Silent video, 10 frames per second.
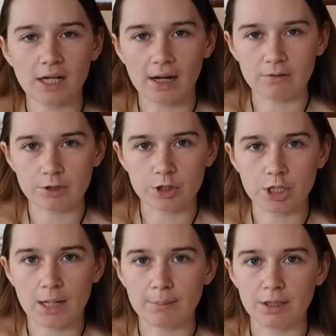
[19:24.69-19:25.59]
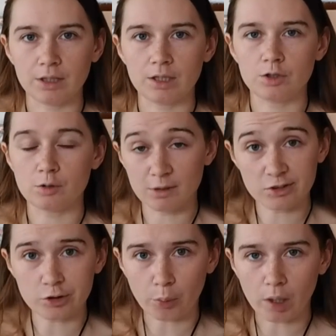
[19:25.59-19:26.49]
after she got married to
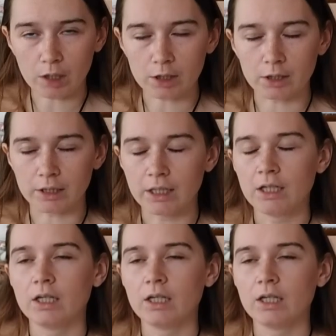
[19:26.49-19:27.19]
Mr. Walker.